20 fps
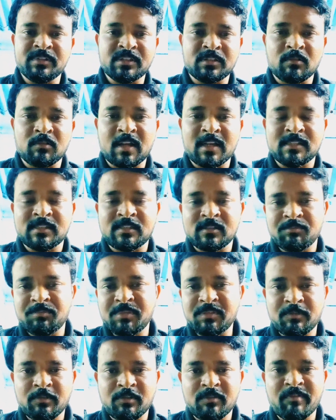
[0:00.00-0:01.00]
visualize
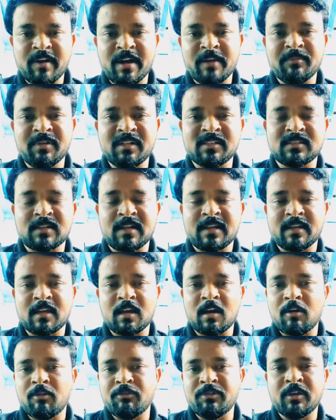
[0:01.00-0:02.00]
before 5 minutes, like
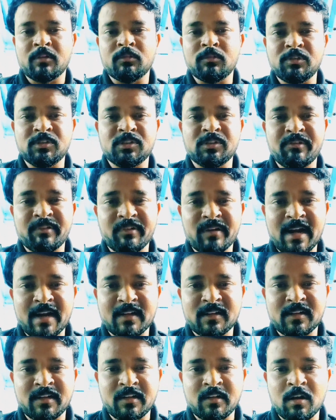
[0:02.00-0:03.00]
how you are going to
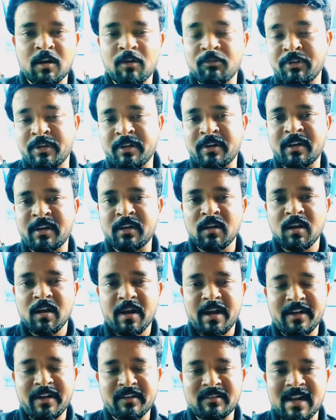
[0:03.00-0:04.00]
interact, how your
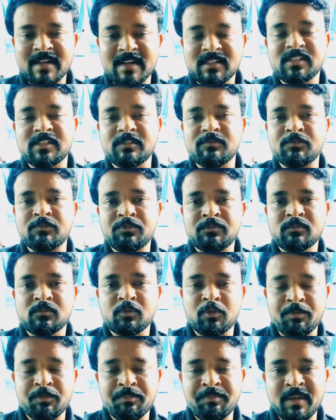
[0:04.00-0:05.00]
interaction
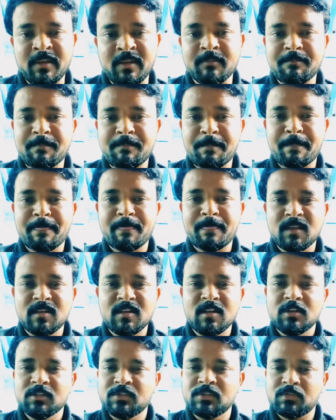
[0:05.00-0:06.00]
could be.
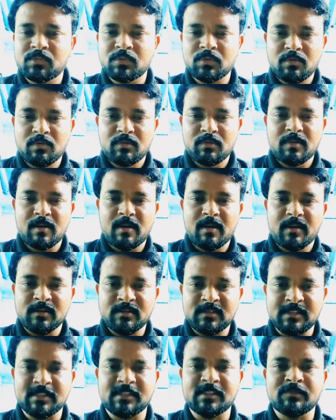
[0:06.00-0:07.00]
So
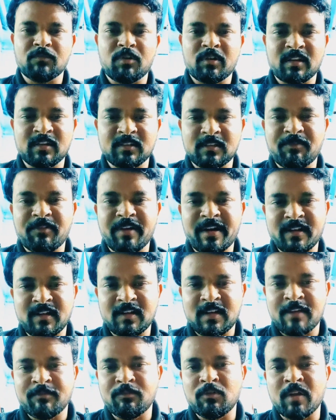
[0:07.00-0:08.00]
this is what the
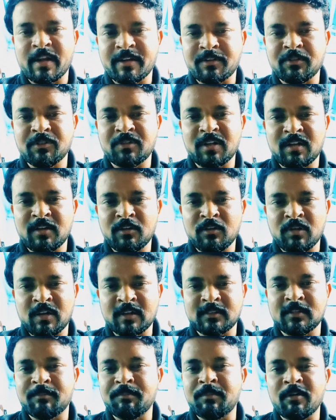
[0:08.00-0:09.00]
finally I would like to tell you,
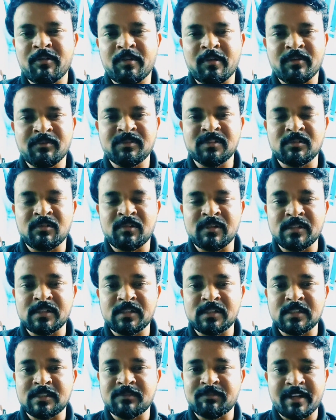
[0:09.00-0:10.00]
like the power of
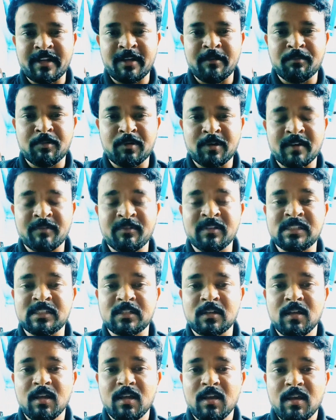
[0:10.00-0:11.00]
visualization is very important,
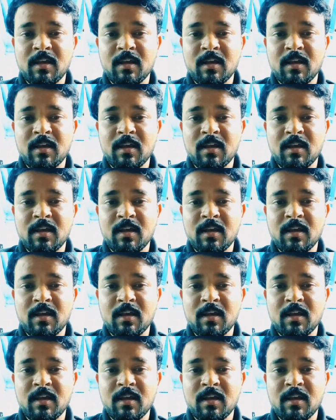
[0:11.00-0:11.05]
which